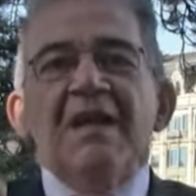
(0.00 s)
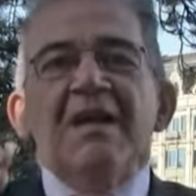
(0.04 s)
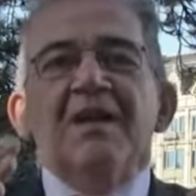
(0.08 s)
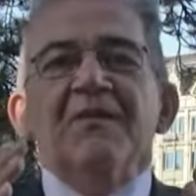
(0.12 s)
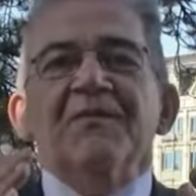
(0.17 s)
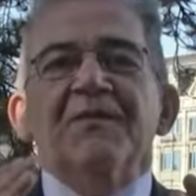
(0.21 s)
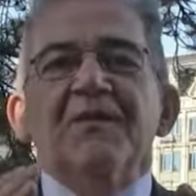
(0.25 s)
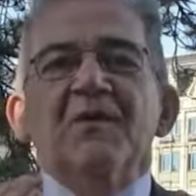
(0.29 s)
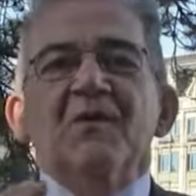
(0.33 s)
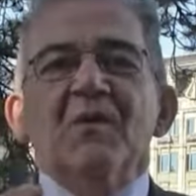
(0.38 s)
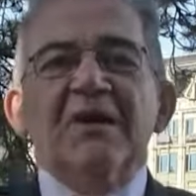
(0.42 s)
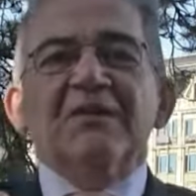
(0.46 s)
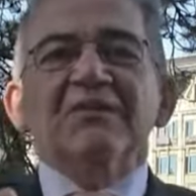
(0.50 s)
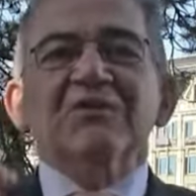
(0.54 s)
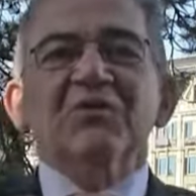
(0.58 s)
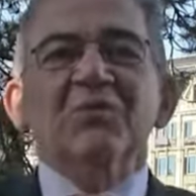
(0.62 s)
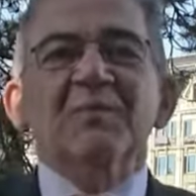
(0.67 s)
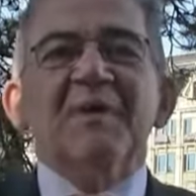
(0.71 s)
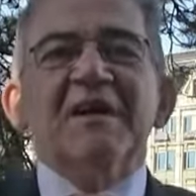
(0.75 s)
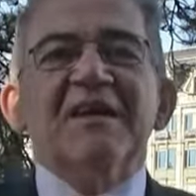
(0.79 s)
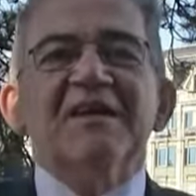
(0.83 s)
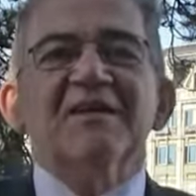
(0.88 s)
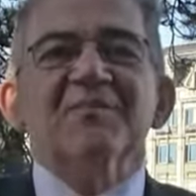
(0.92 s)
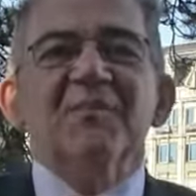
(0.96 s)
If you want
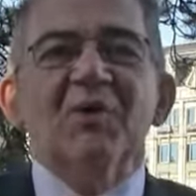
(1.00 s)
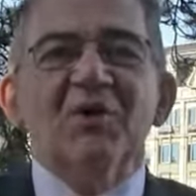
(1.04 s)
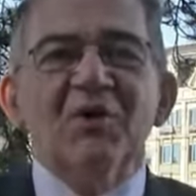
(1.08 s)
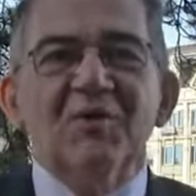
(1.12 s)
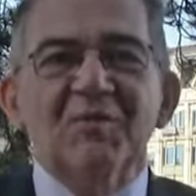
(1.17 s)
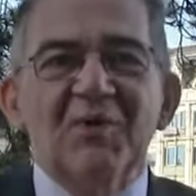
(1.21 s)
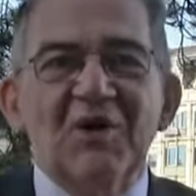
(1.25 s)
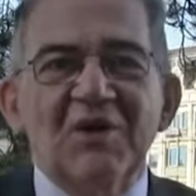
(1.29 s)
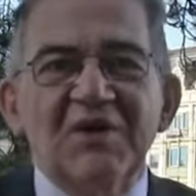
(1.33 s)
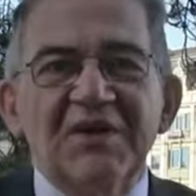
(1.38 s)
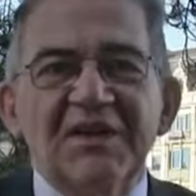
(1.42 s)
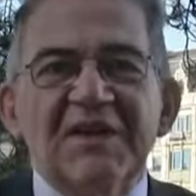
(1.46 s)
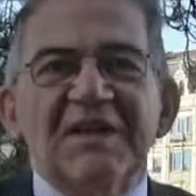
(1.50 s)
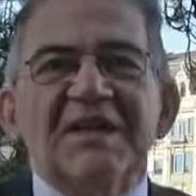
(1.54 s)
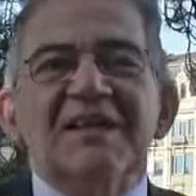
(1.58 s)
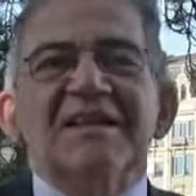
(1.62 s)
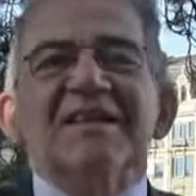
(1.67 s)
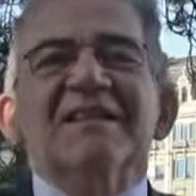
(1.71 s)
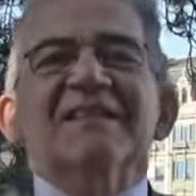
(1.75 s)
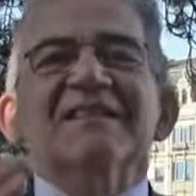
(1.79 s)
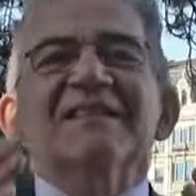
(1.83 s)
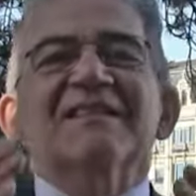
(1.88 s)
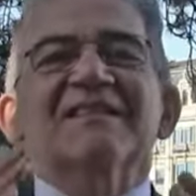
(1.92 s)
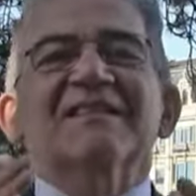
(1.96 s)
to make more money,
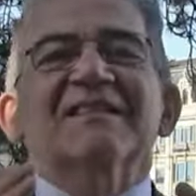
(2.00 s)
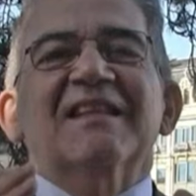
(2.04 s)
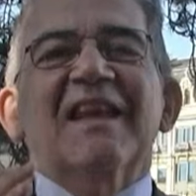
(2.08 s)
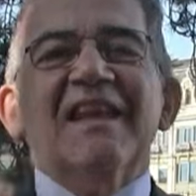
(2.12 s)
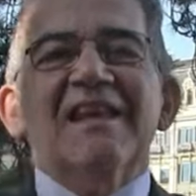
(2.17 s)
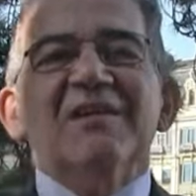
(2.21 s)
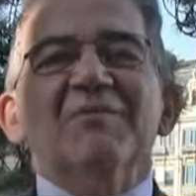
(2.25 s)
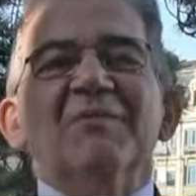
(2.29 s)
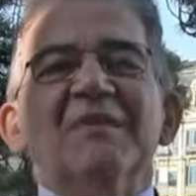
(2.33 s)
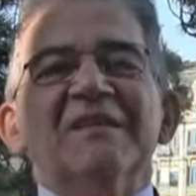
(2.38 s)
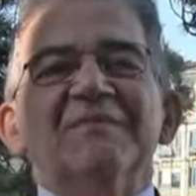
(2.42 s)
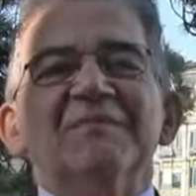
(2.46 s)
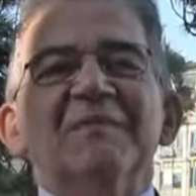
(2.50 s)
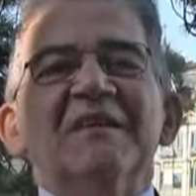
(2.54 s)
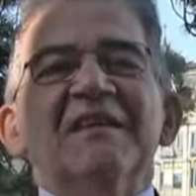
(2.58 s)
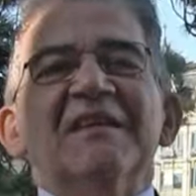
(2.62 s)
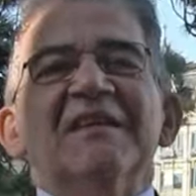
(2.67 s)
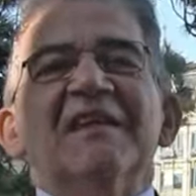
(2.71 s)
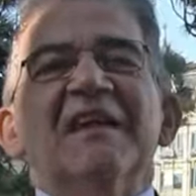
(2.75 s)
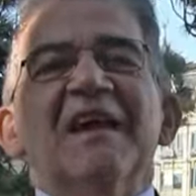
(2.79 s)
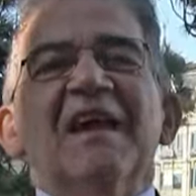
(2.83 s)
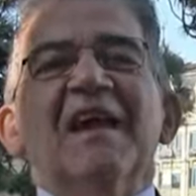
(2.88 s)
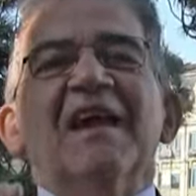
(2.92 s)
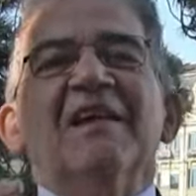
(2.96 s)
stay with
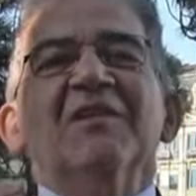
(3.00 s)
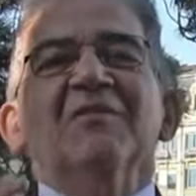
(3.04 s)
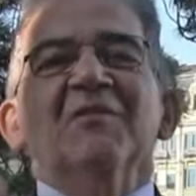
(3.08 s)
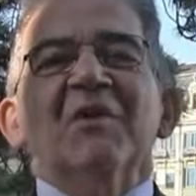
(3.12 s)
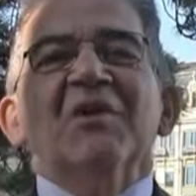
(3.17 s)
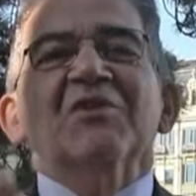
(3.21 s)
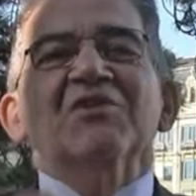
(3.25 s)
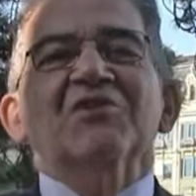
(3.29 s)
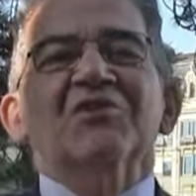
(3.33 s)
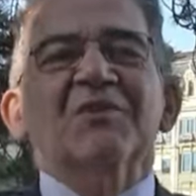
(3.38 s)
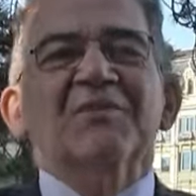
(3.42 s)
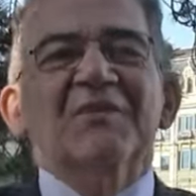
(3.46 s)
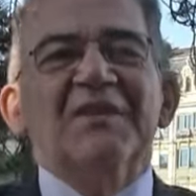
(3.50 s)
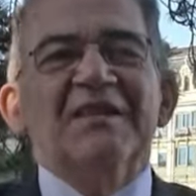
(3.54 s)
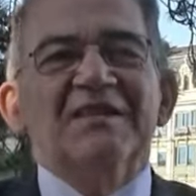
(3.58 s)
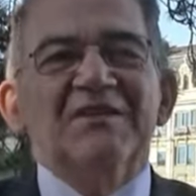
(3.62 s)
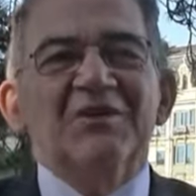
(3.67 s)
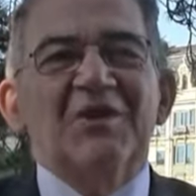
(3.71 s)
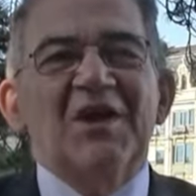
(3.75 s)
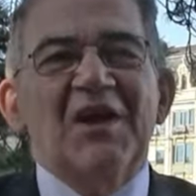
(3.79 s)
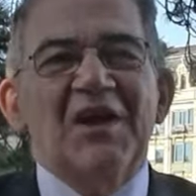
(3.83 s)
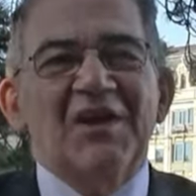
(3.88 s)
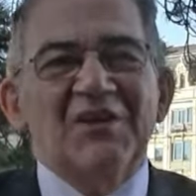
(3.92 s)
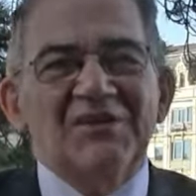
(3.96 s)
me and watch the
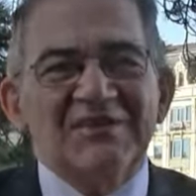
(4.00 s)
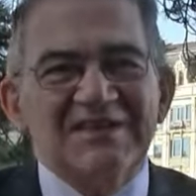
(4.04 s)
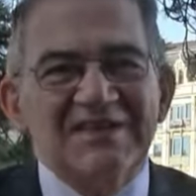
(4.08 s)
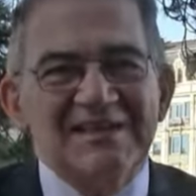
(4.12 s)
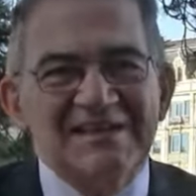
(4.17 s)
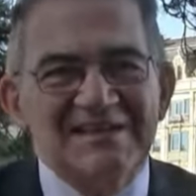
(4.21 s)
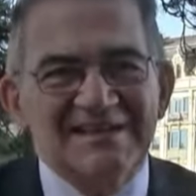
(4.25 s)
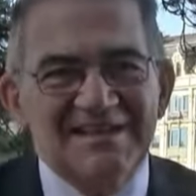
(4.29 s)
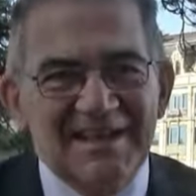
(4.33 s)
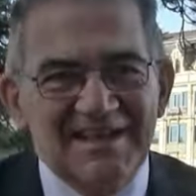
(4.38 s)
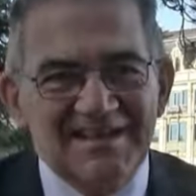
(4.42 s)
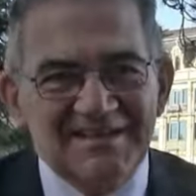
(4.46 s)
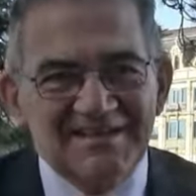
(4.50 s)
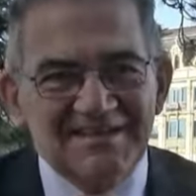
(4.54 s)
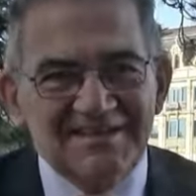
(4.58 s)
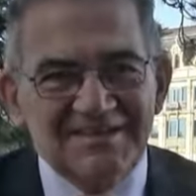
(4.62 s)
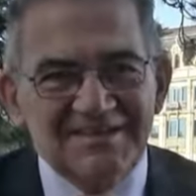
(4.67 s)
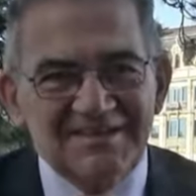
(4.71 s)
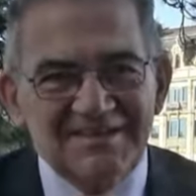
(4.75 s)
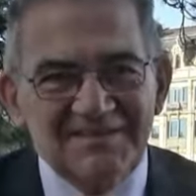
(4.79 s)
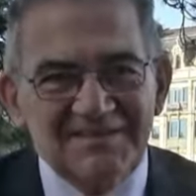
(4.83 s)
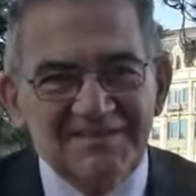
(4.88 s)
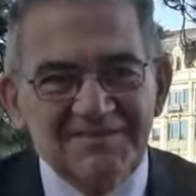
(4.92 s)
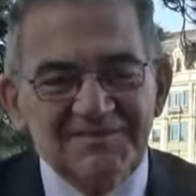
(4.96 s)
video until the
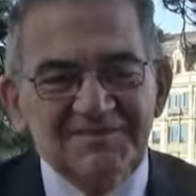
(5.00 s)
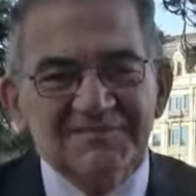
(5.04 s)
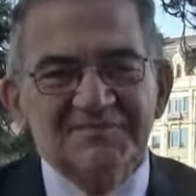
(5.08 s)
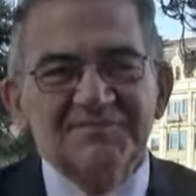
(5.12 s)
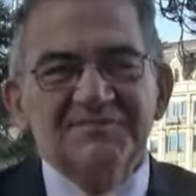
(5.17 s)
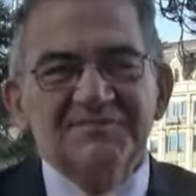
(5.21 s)
end.